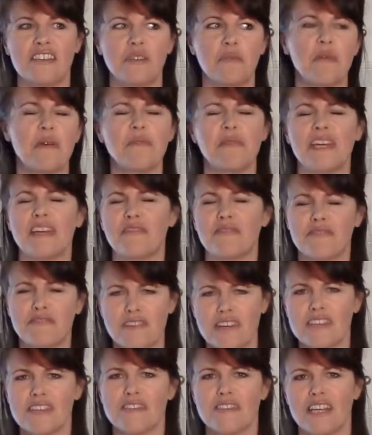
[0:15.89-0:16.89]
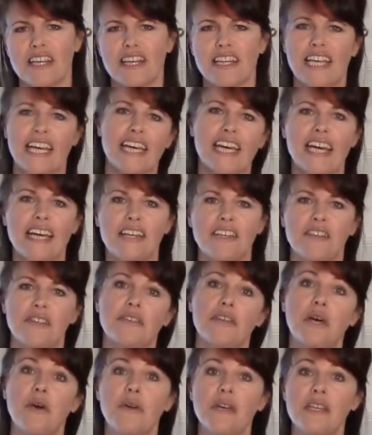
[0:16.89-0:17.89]
you probably get frustrated like I do
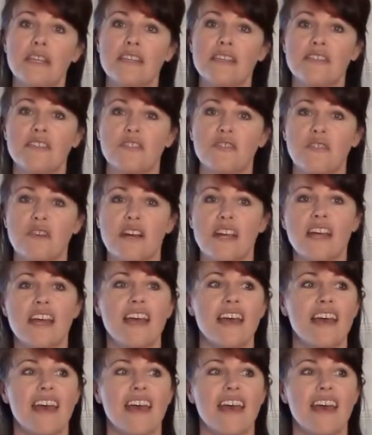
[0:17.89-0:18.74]
going to the store